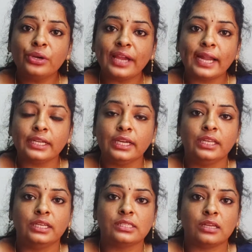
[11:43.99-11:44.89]

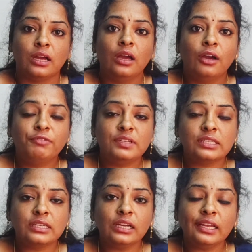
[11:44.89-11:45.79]
categories,
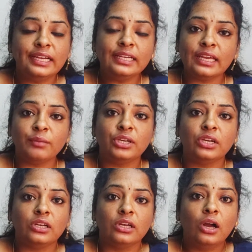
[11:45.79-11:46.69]
physical and
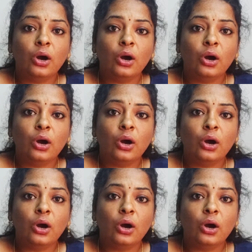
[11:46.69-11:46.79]
chemical.